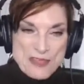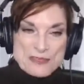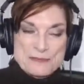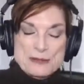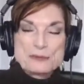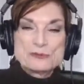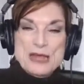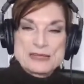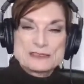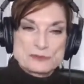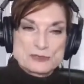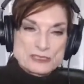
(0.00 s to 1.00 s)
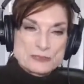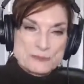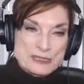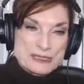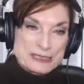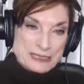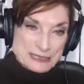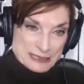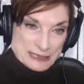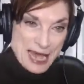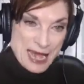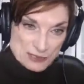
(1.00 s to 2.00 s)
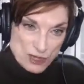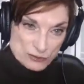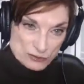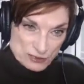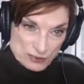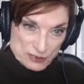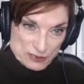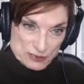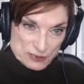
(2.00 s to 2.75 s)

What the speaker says: then people will end up just being in silos.